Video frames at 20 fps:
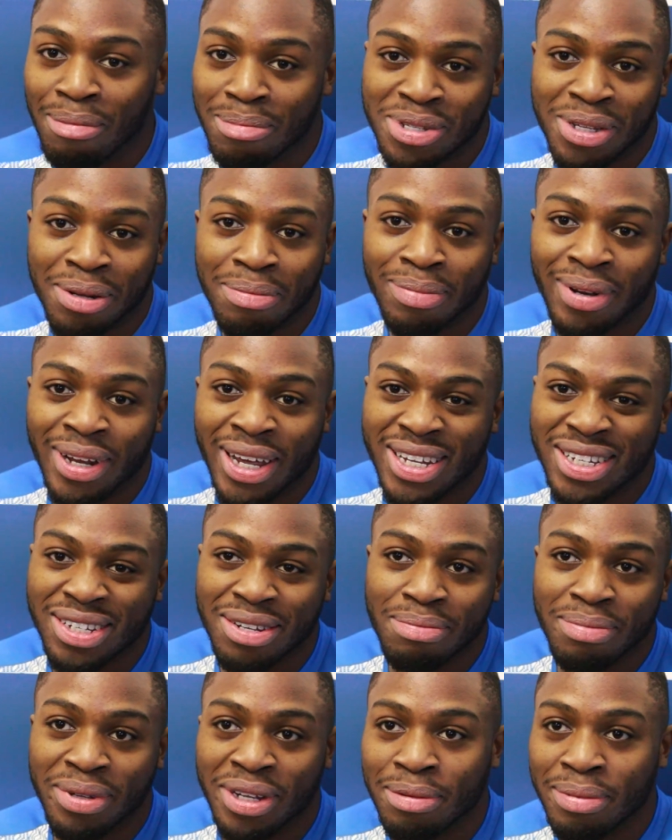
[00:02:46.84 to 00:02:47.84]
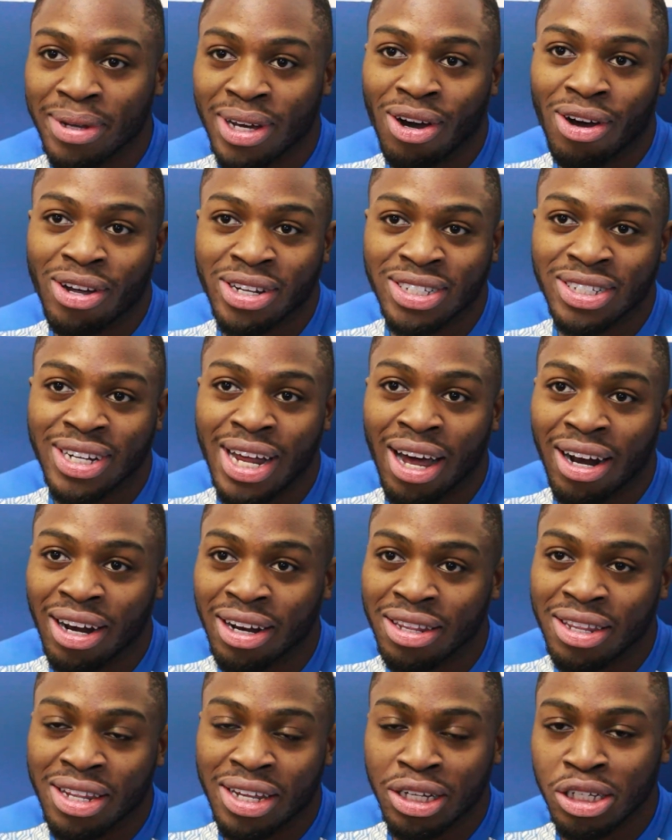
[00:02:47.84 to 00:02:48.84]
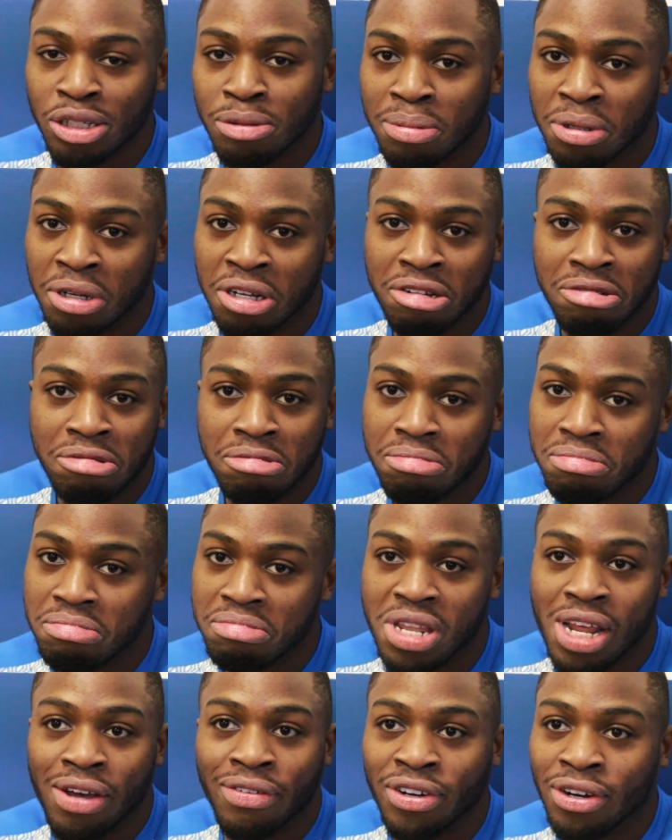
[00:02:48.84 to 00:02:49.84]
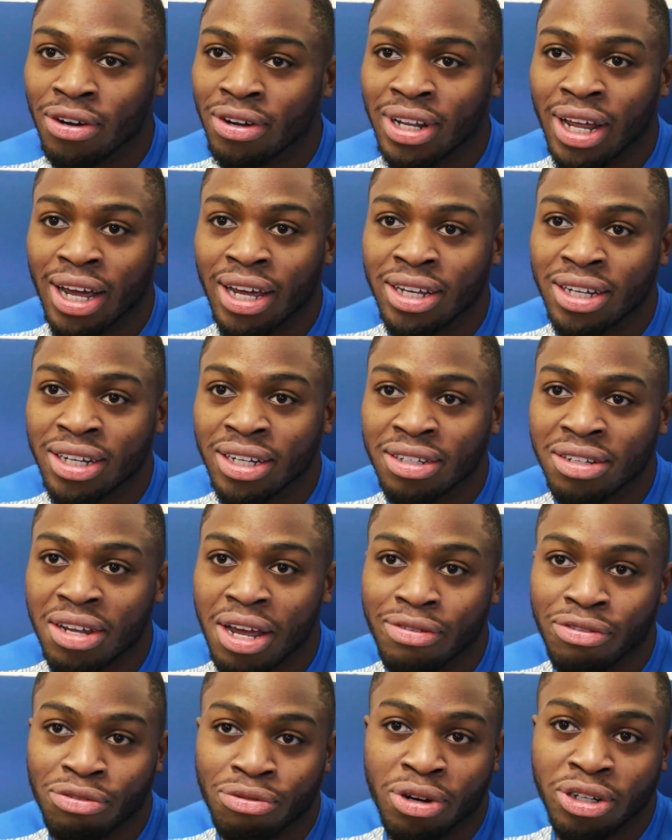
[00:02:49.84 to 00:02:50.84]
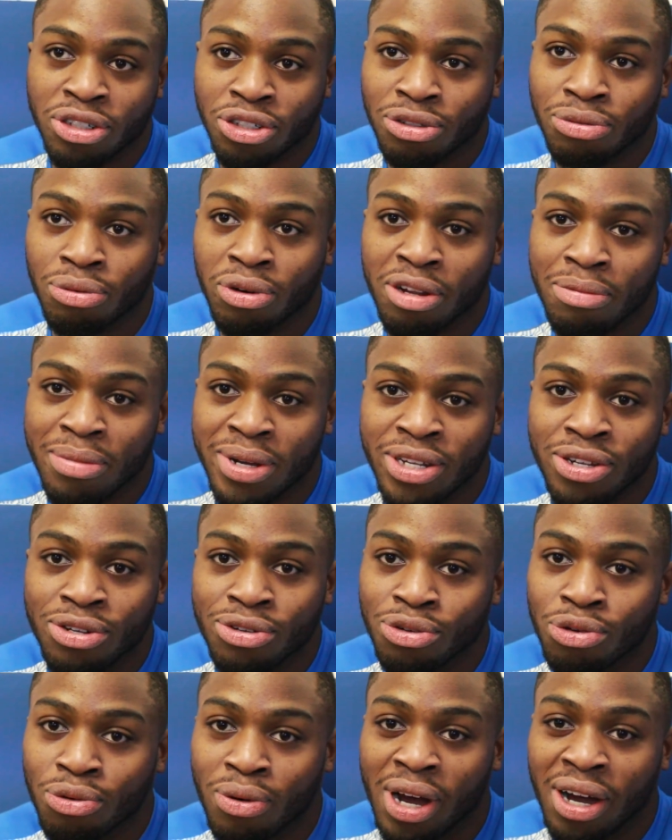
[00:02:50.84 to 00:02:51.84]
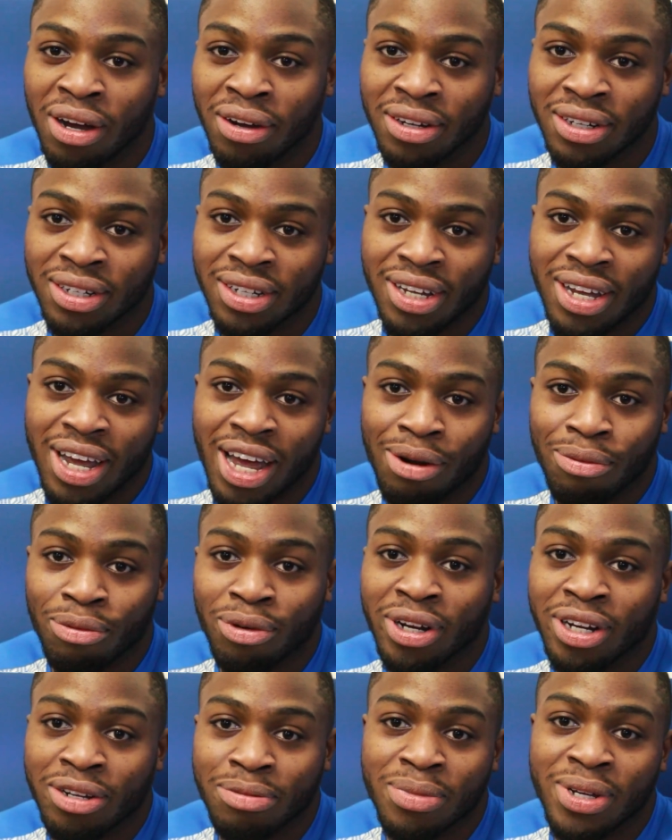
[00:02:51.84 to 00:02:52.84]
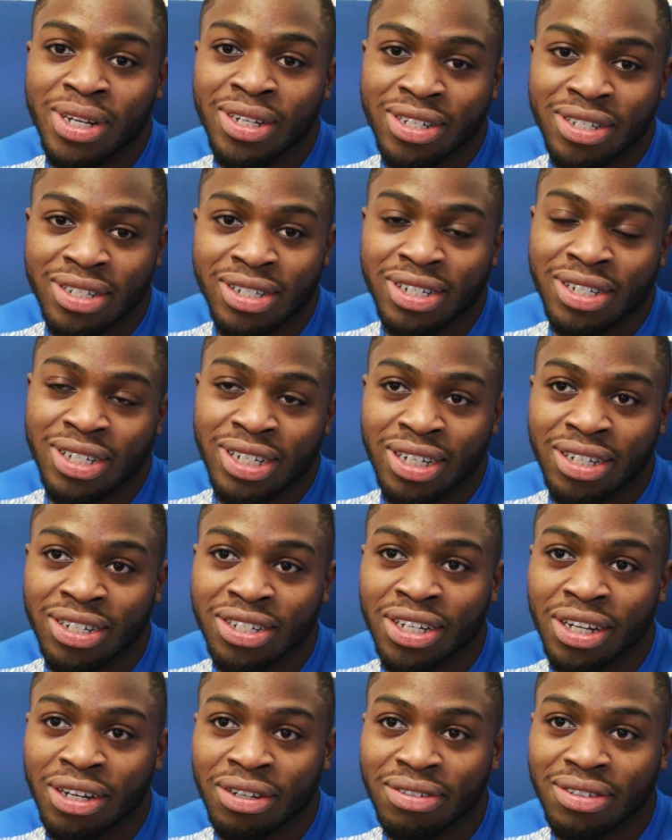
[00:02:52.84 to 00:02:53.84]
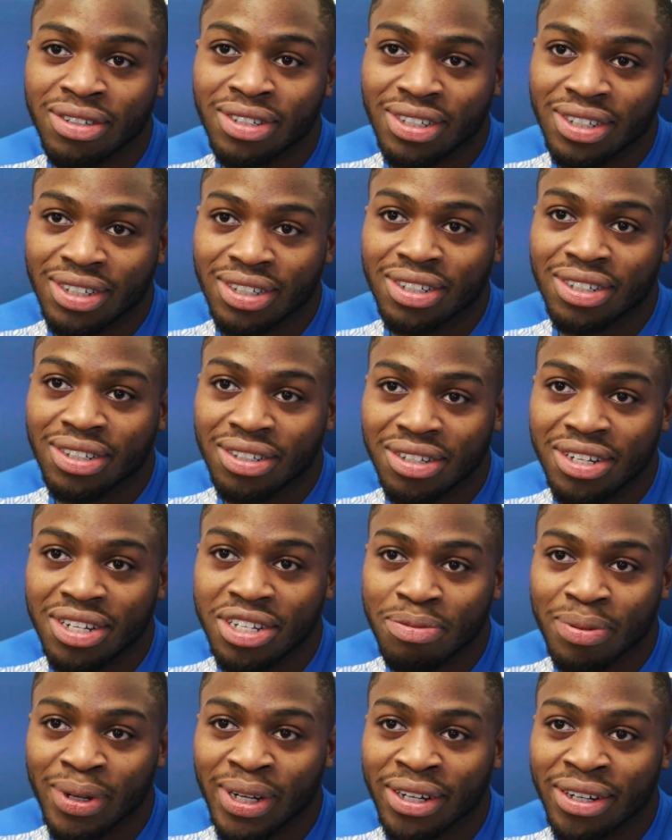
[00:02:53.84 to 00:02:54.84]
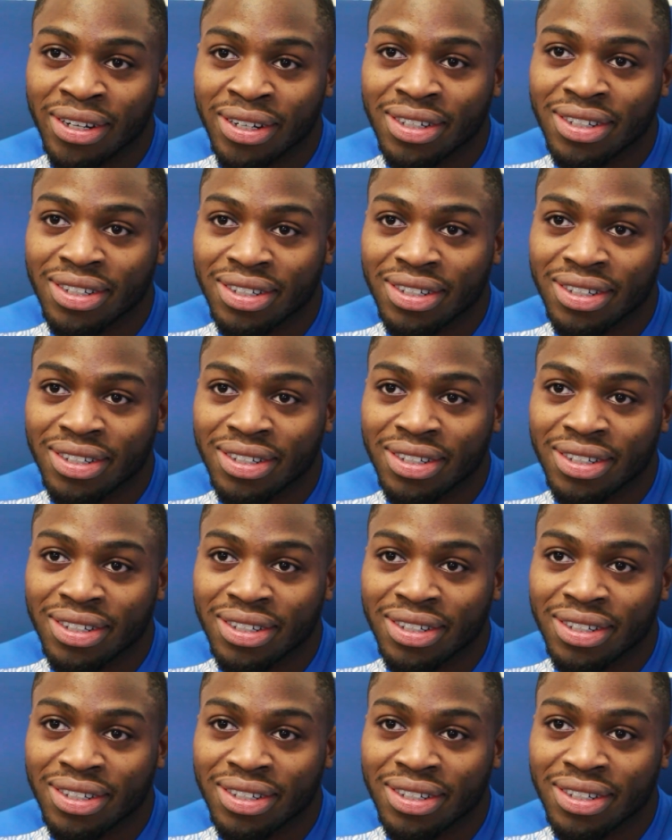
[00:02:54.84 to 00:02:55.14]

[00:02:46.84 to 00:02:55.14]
Some players can be a bit hostile and things, but never got that here. Everyone just wanted me to do well and wanted me to succeed, so it's been good.